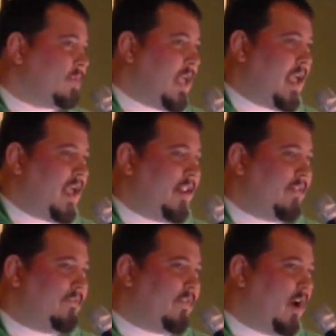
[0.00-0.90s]
and
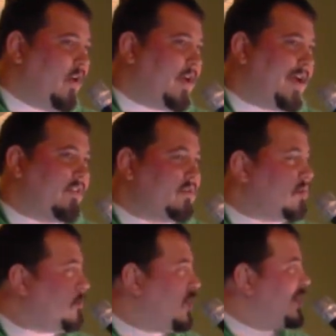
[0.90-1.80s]
in the fall it got a little
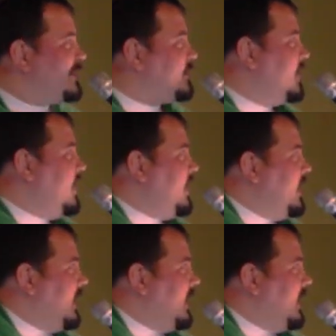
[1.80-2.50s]
more press.